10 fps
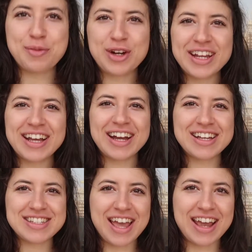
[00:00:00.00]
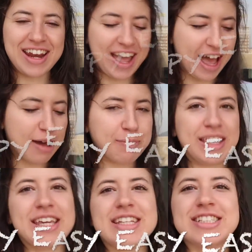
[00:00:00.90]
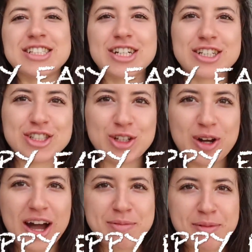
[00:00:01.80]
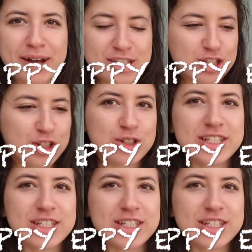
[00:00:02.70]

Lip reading: Good morning guys and happy Easter. So I'm about to go